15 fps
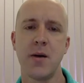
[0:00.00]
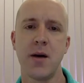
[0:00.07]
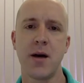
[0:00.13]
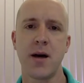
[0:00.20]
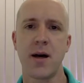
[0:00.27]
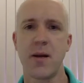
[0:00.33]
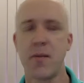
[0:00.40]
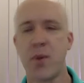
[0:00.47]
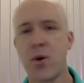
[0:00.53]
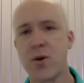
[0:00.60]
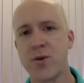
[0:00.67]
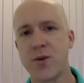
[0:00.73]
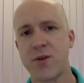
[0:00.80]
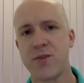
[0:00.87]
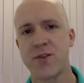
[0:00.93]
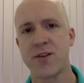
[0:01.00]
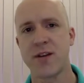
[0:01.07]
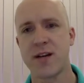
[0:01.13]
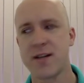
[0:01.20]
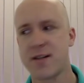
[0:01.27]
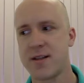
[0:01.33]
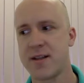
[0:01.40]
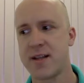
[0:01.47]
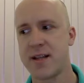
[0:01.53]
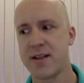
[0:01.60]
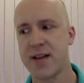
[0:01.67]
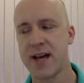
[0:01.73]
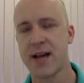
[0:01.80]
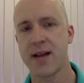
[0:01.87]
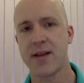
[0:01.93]
uh, important to emphasize that,
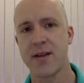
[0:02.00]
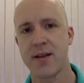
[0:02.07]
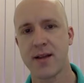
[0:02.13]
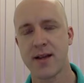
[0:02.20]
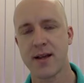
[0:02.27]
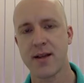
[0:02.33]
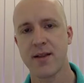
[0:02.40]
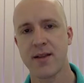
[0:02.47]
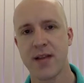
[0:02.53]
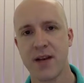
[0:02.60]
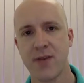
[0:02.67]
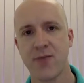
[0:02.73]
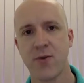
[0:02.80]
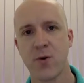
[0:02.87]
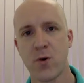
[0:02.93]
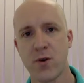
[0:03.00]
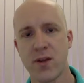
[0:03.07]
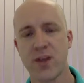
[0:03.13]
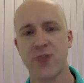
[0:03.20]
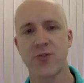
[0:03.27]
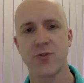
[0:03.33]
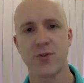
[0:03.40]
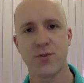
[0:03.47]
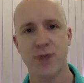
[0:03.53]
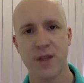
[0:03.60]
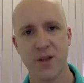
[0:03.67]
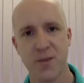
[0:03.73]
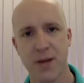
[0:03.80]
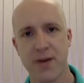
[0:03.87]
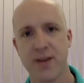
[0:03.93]
that, therefore, this
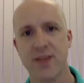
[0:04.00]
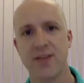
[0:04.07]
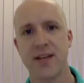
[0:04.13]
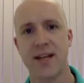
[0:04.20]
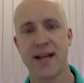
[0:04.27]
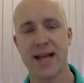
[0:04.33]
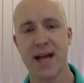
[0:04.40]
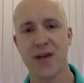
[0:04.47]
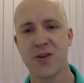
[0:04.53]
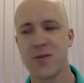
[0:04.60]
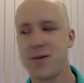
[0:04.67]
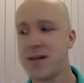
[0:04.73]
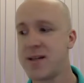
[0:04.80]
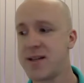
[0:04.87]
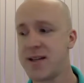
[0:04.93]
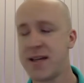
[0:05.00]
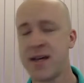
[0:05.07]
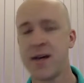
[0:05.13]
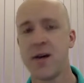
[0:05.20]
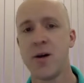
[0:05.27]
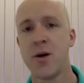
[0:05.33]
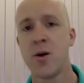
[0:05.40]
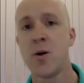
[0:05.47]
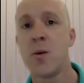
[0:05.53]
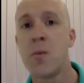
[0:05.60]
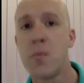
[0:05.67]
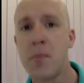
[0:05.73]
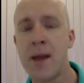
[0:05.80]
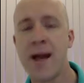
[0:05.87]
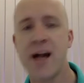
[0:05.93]
transparency and accountability
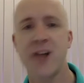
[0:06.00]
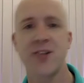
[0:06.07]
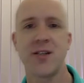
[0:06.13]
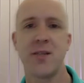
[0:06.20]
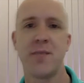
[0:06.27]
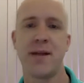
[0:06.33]
may actually